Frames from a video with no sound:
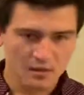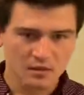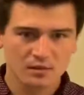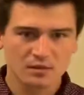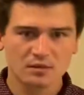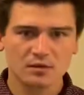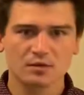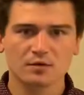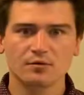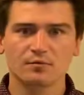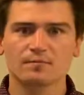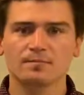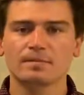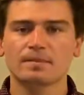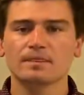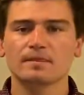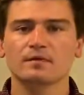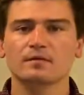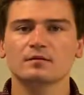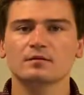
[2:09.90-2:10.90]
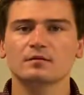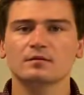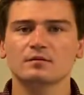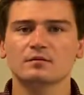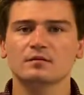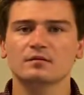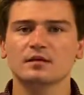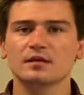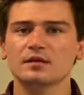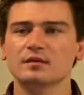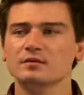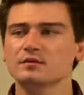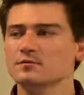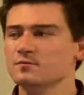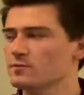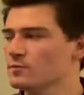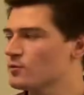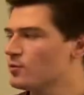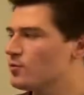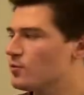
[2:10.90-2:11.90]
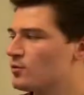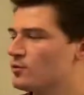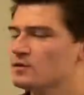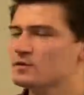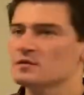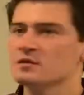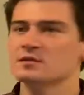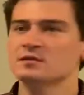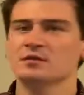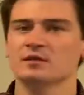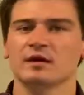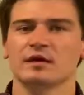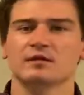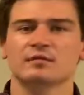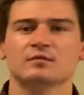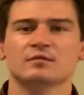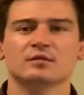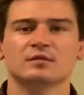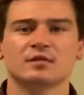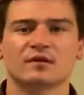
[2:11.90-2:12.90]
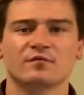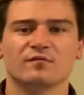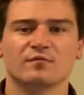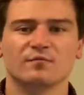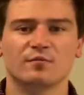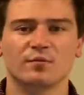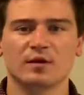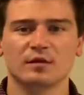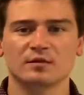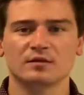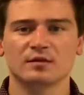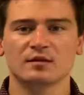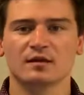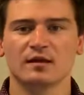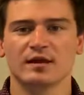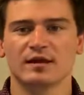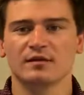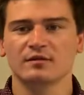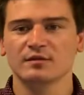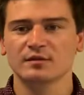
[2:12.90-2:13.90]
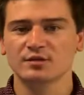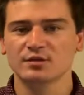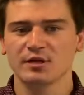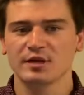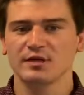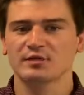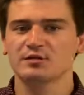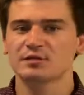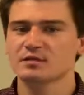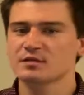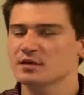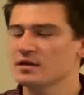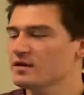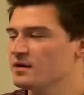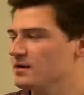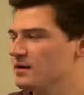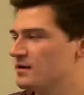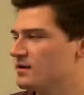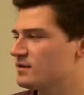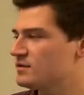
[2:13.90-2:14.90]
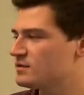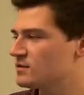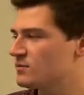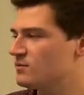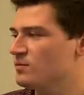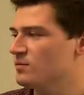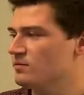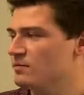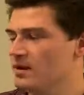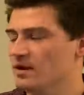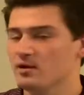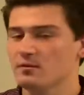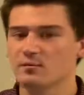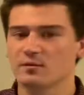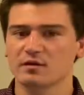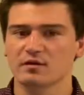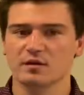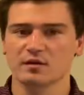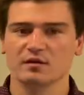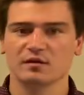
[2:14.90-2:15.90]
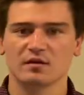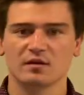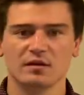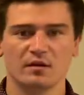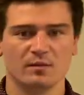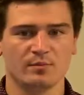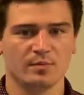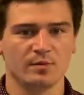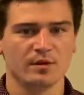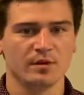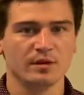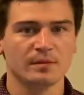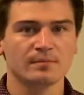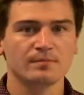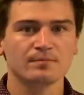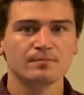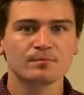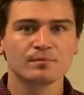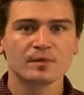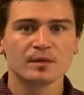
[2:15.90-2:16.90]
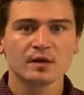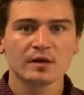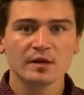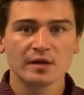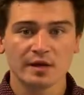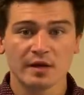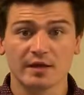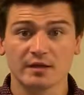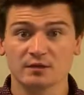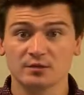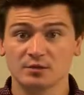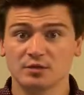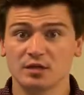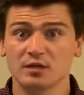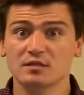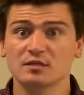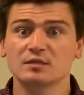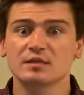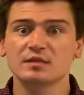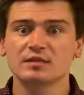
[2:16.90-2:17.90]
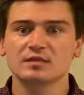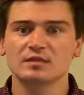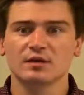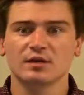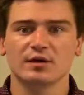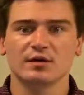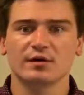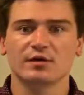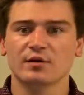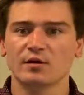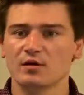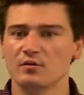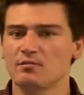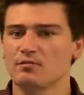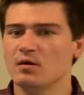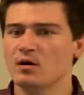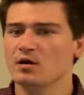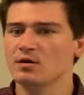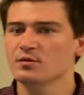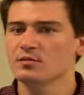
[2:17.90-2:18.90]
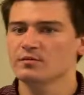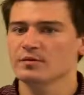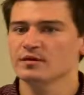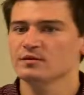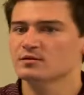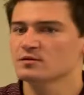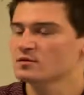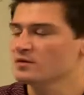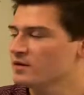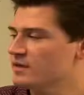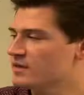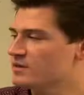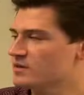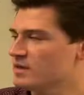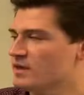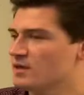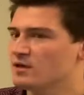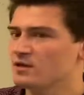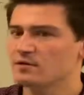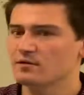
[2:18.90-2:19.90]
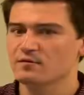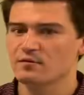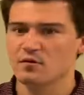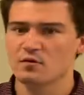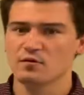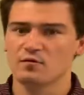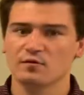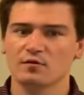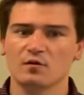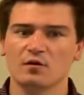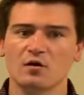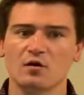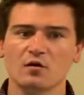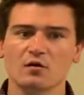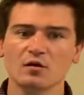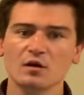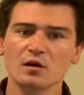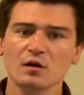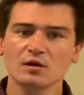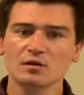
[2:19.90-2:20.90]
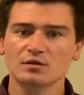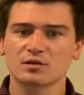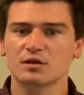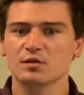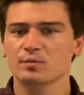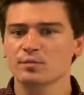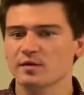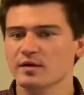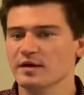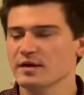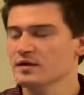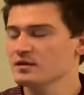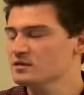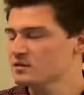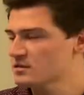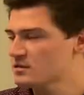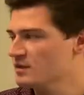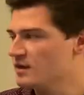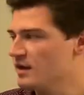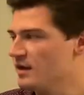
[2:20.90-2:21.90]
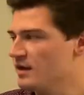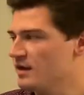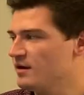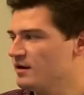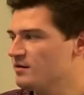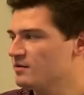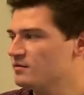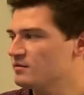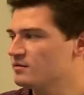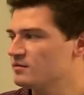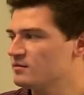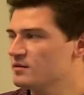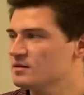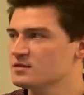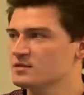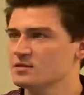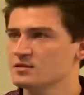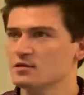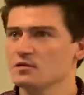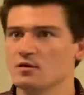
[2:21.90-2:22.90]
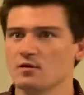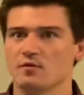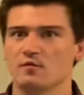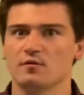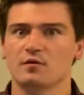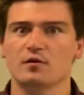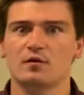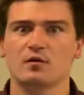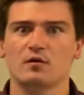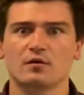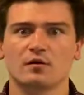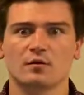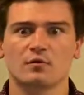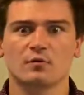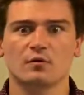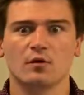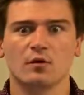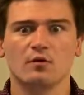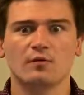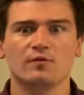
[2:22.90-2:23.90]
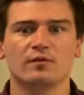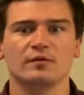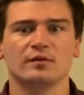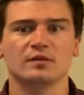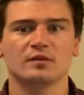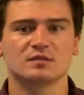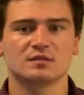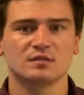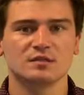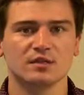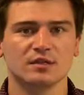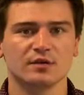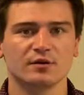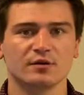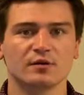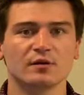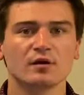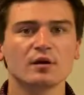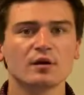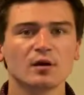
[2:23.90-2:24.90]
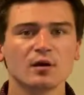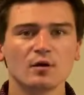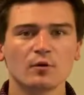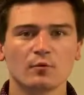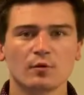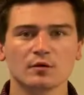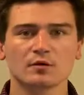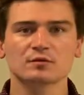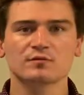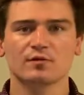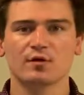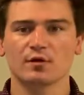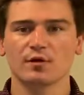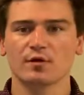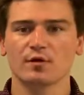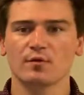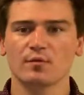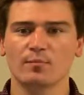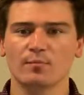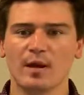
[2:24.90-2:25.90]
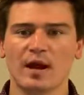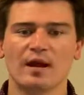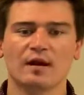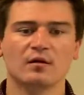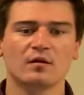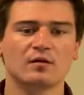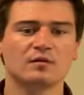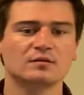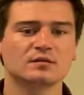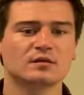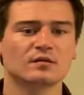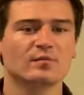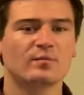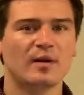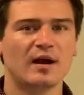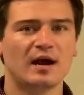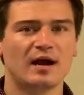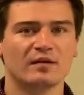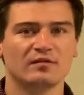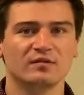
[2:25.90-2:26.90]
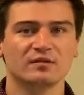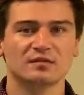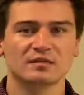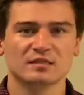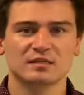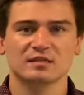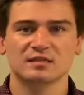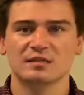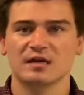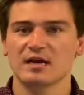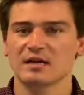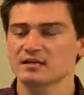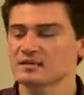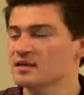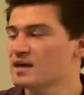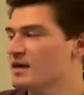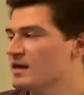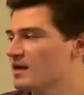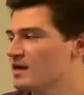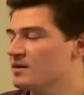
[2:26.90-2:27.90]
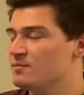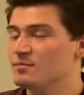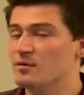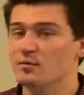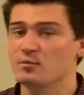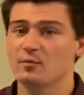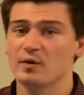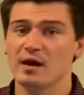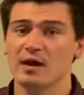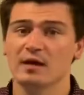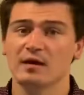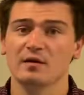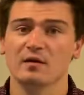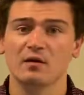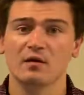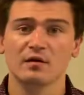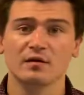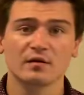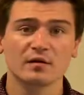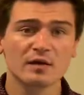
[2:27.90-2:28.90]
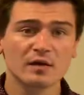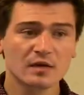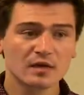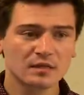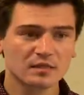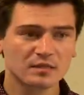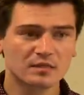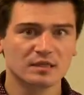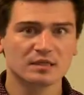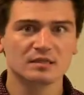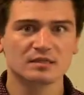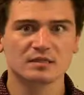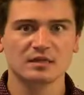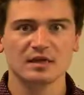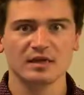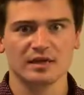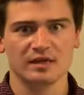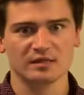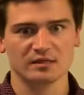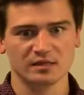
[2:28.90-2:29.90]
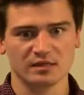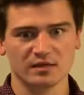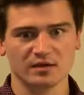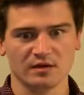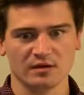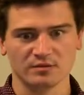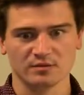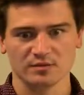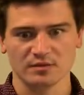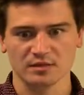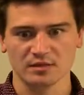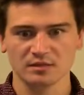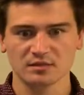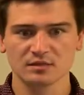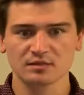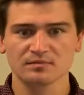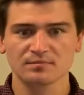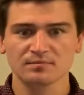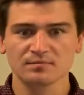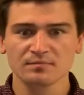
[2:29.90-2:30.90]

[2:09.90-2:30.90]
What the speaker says: So these reports and scandals have brought to light the changes that needed to be made within the company. And just this year, a monumental executive overhaul took place, and this is an overhaul that will hopefully steer Wells Fargo back onto the path of success that it had been riding on since the 1800s.